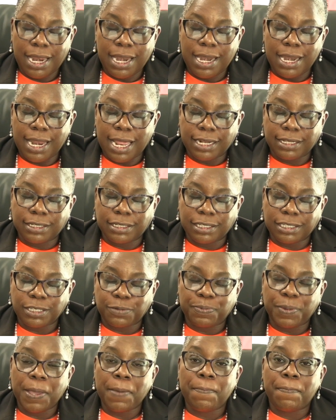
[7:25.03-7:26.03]
Let
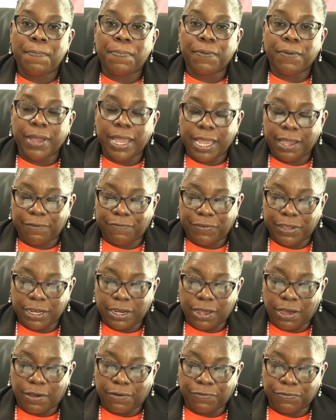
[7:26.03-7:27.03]
us be brave
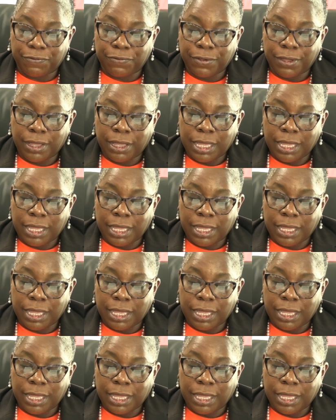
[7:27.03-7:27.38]
enough